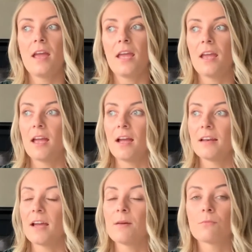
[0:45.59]

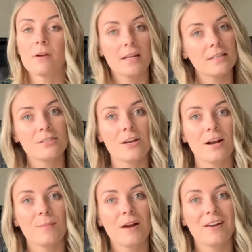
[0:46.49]
and I'm ready to
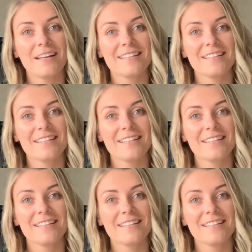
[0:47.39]
talk about